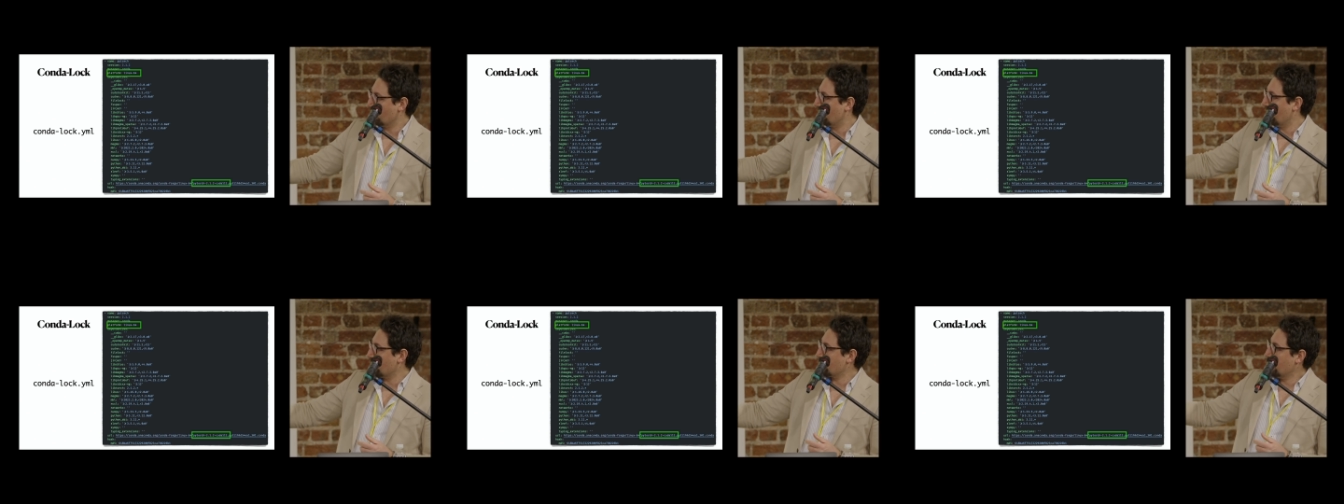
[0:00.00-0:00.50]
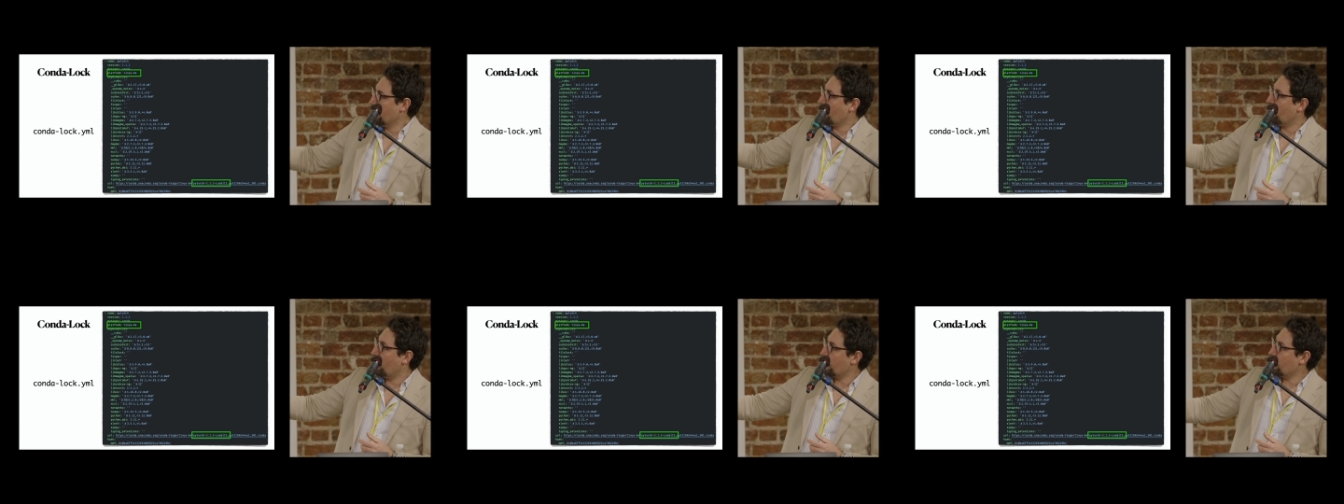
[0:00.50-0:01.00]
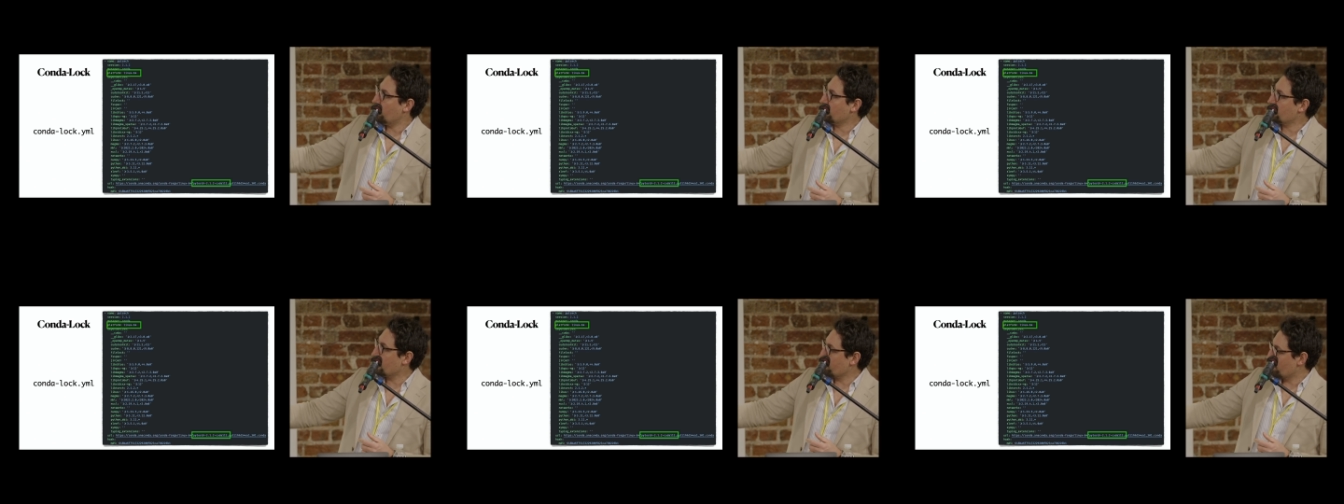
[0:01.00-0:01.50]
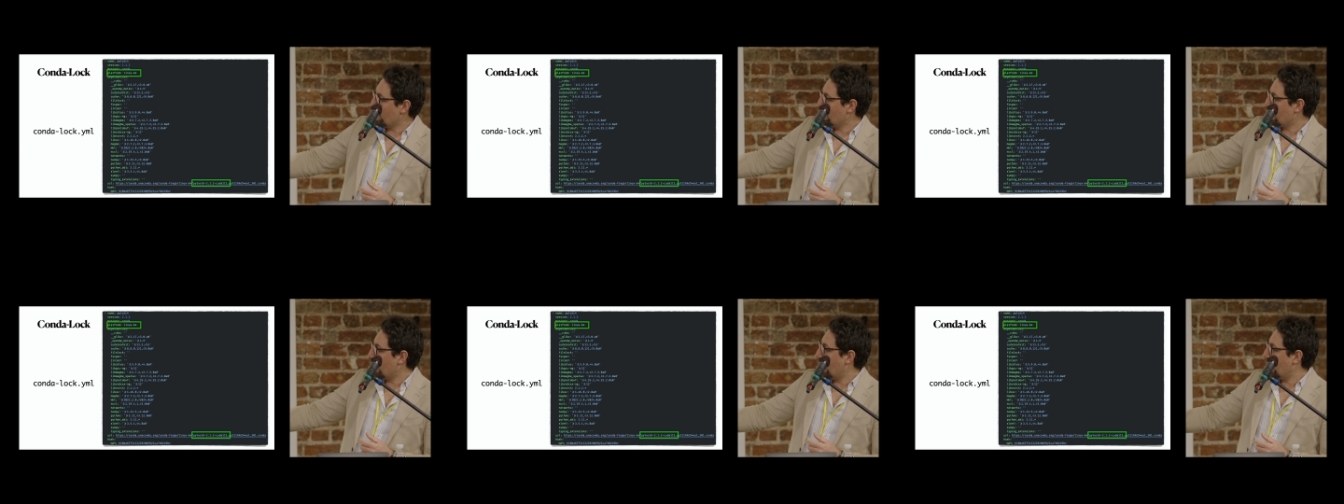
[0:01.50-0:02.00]
but what you would
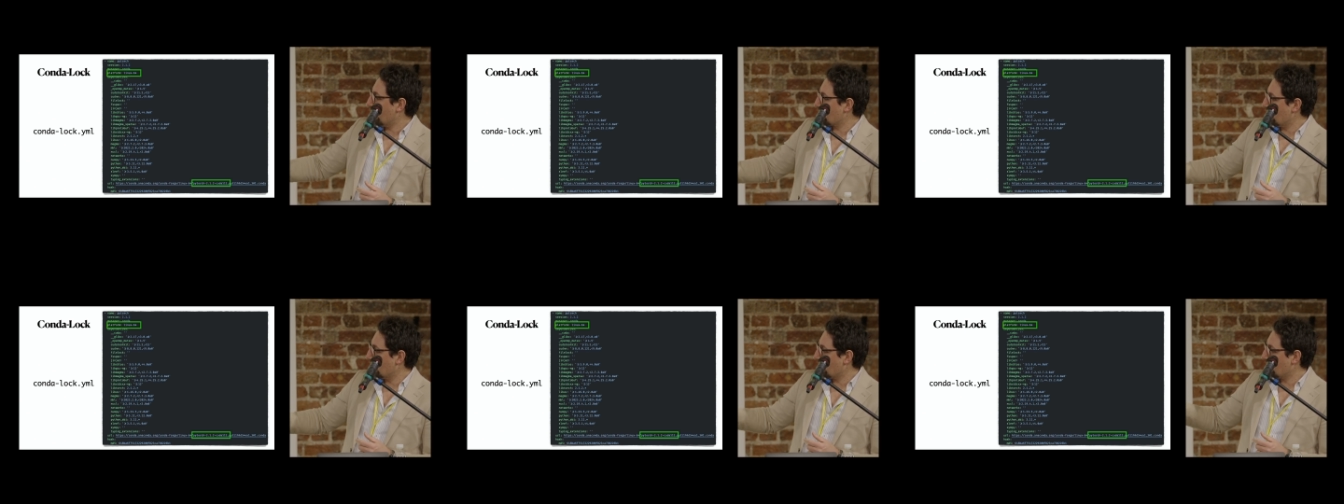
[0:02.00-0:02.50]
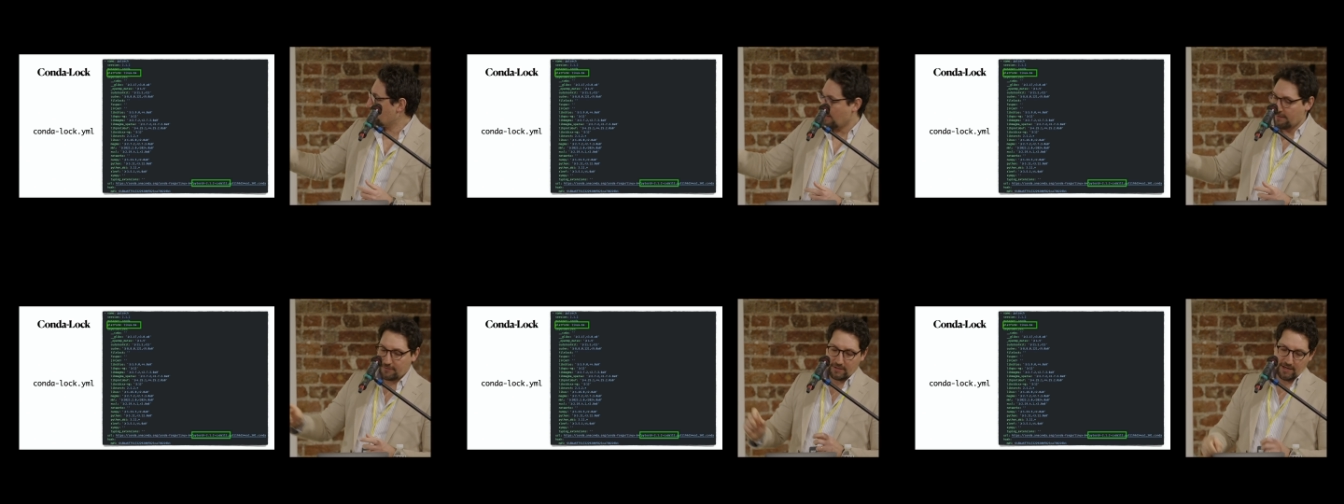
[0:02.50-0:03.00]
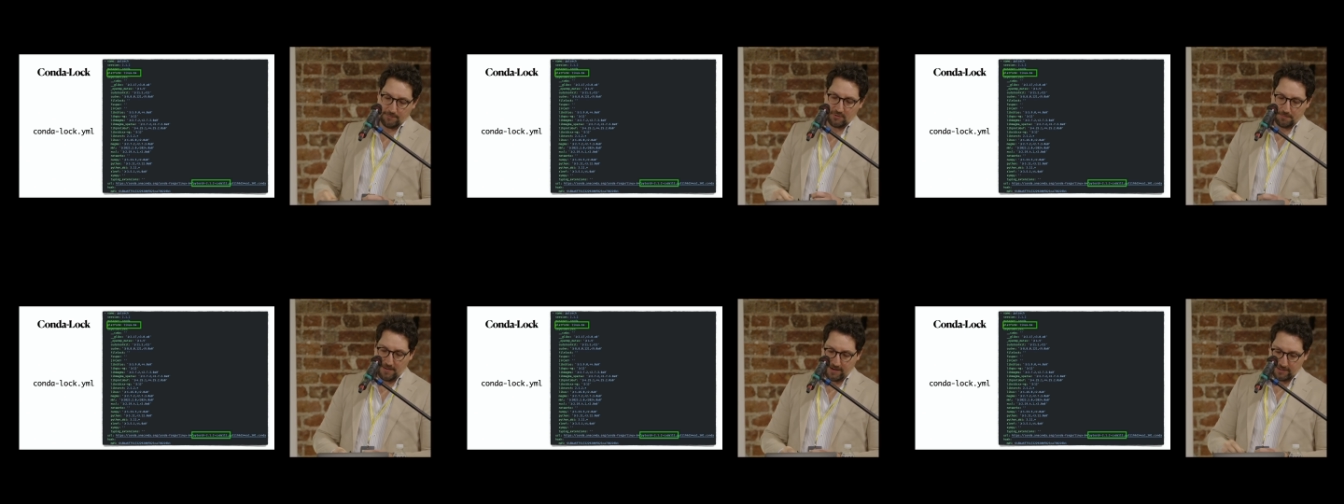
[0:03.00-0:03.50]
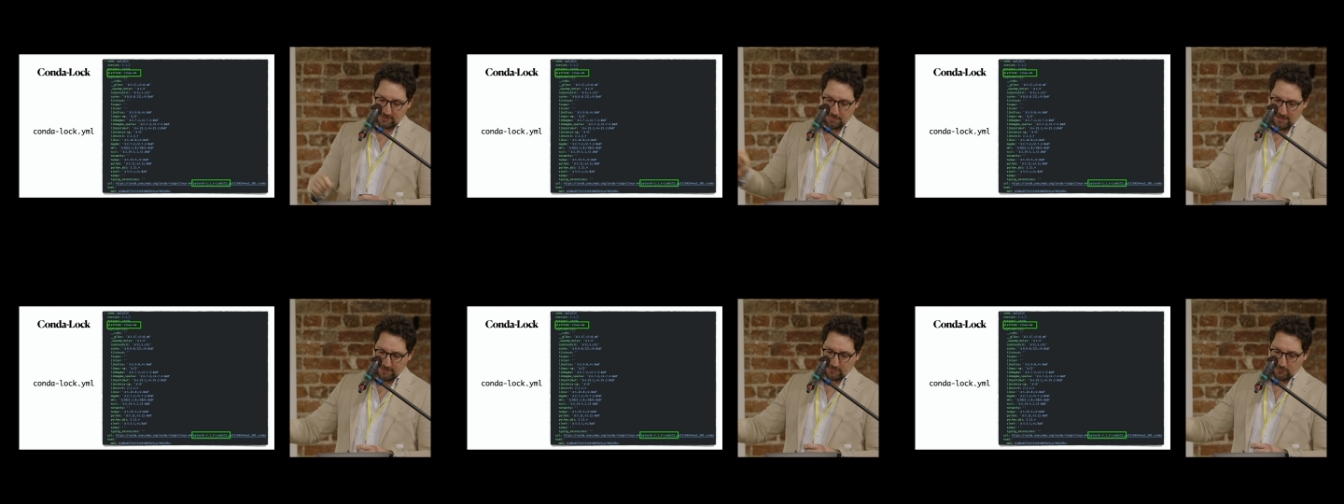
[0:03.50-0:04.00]
read there is like you have the name of the package
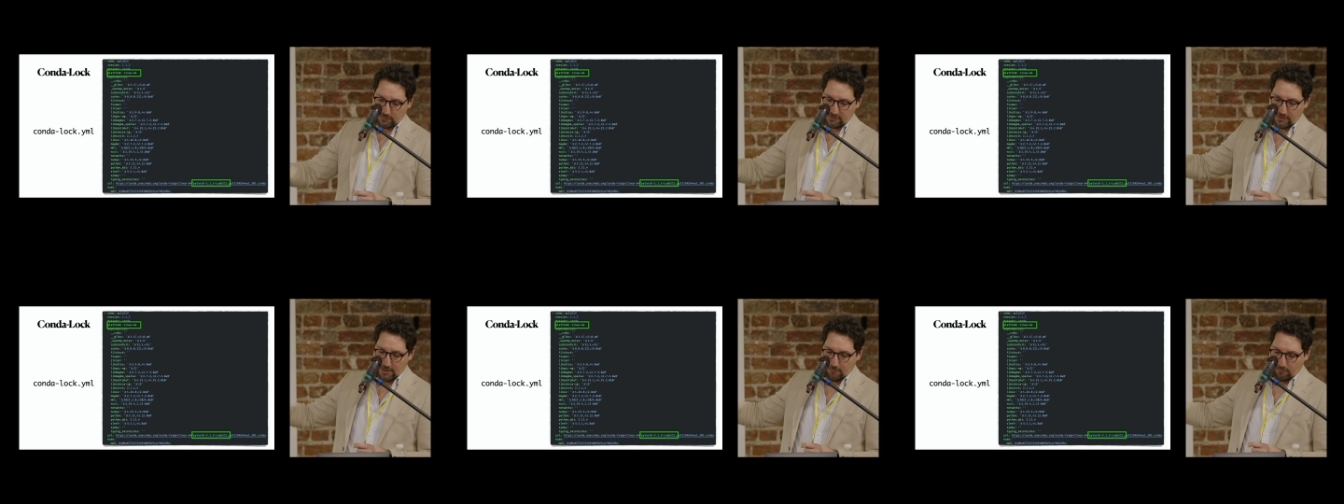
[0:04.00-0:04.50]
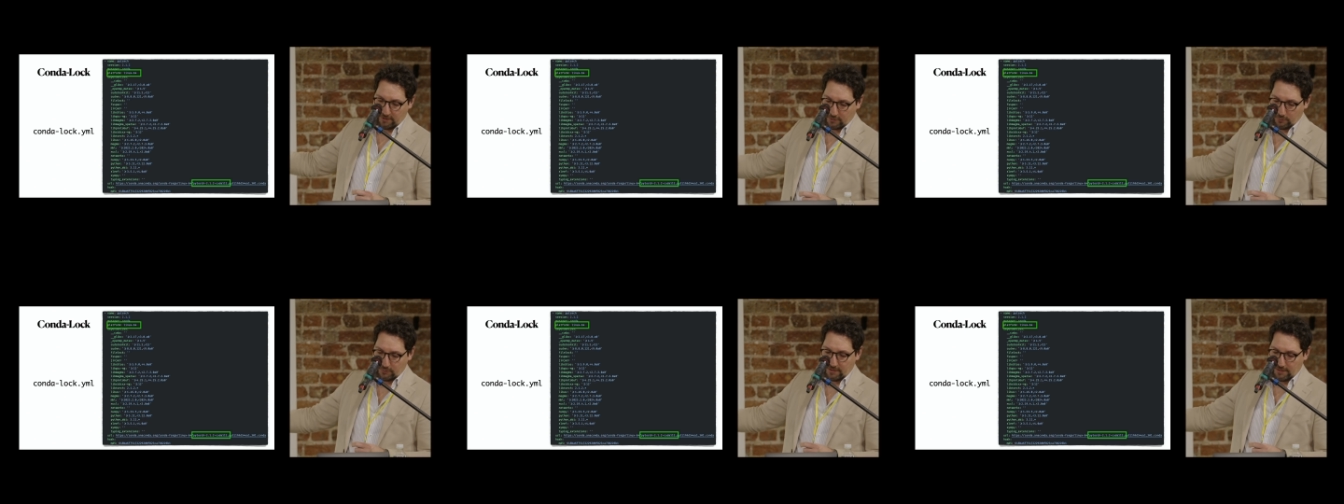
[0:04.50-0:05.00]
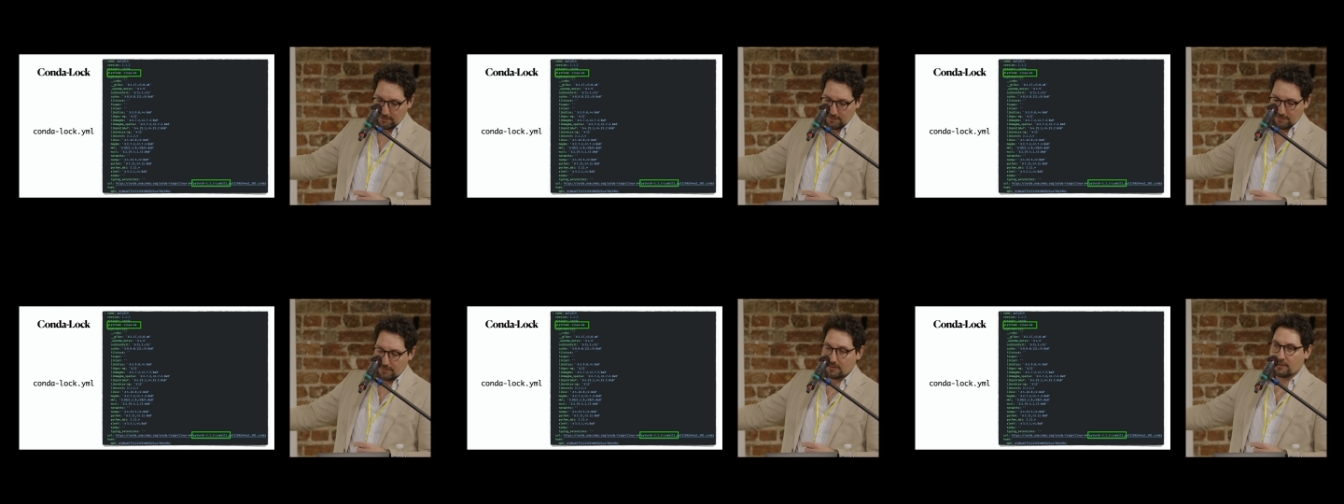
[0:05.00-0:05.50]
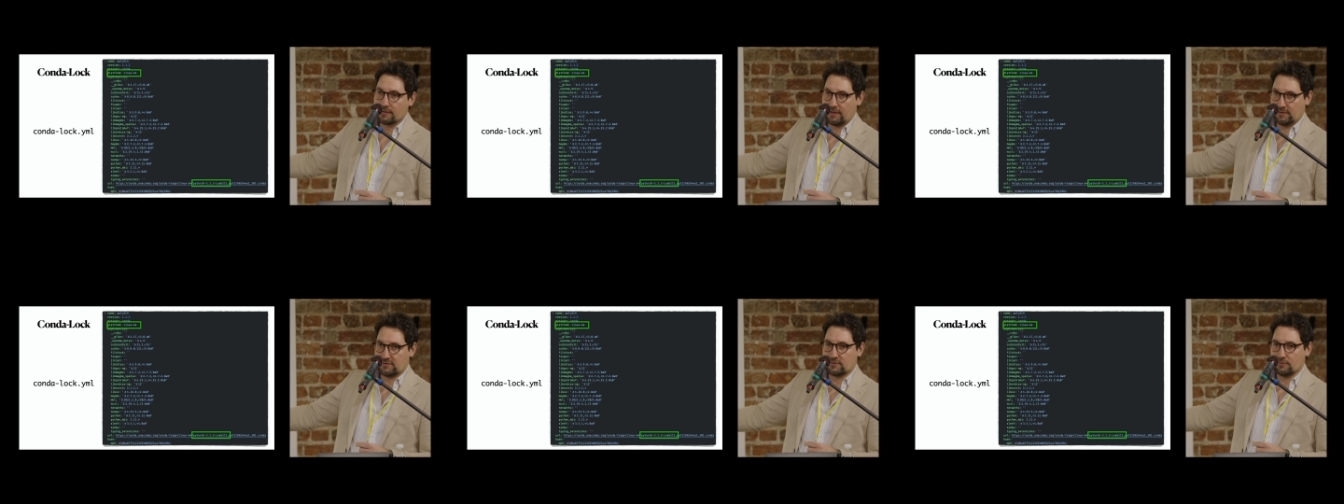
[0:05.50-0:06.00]
PyTorch with CUDA
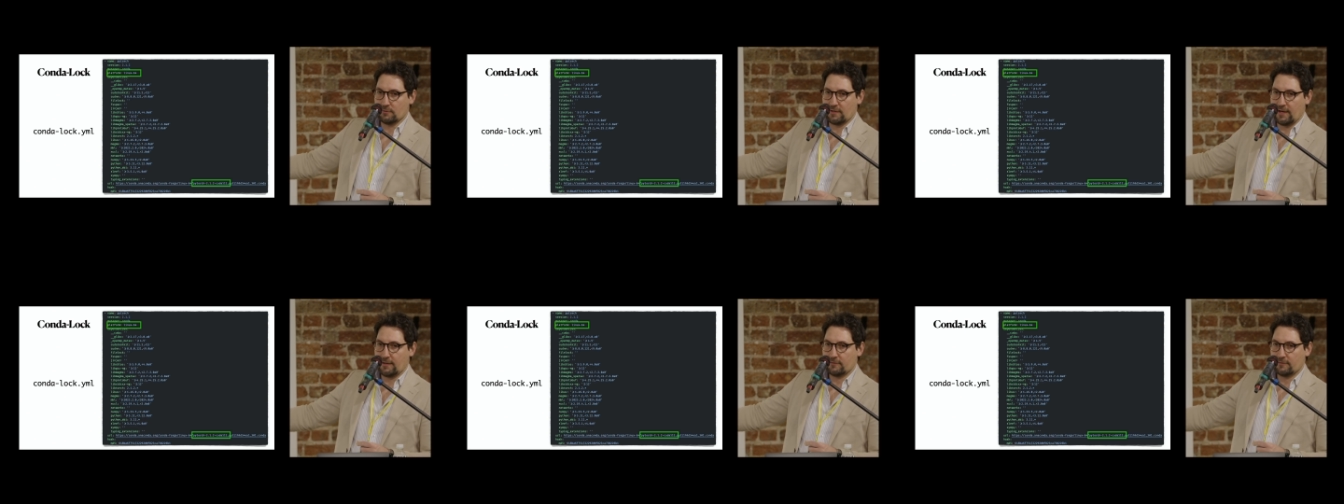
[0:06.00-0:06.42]
installed there.